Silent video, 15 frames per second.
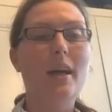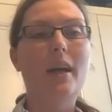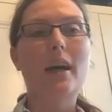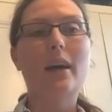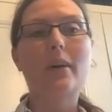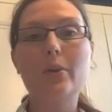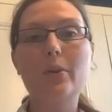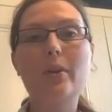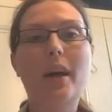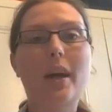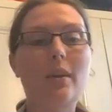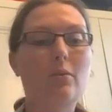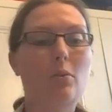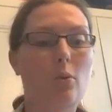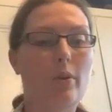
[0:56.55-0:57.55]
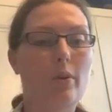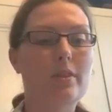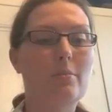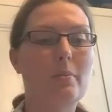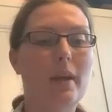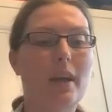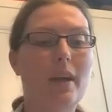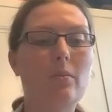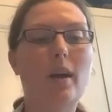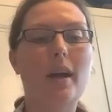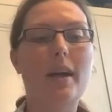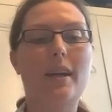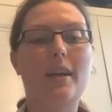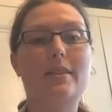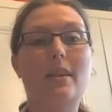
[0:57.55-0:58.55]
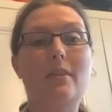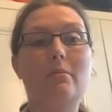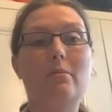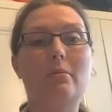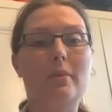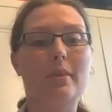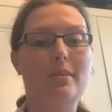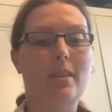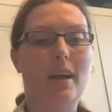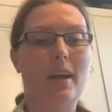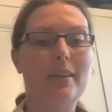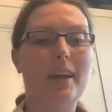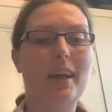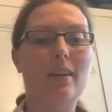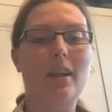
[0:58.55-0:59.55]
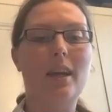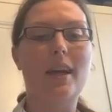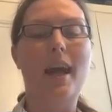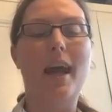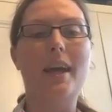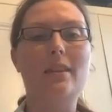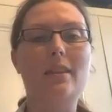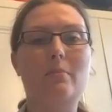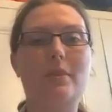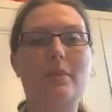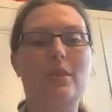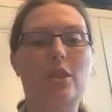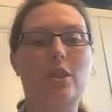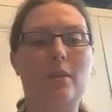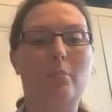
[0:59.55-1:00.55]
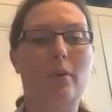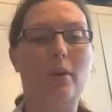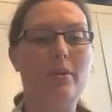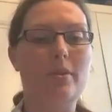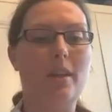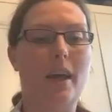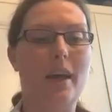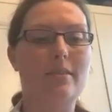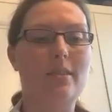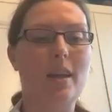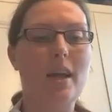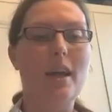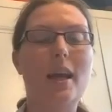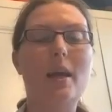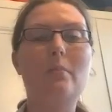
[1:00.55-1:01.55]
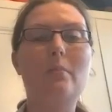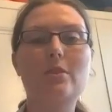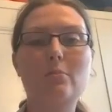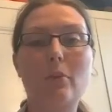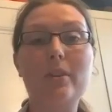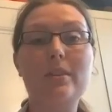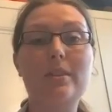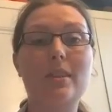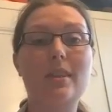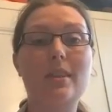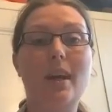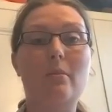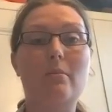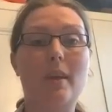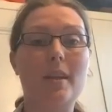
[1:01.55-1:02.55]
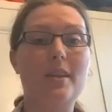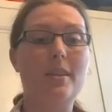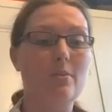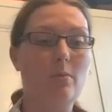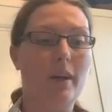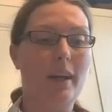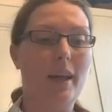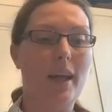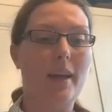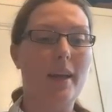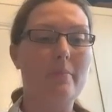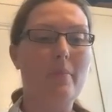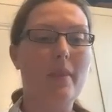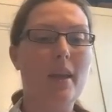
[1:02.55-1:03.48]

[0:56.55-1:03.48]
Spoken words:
Calhoun had, of course, begun writing his infamous South Carolina Exposition and Protest in response to the Tariff of 1828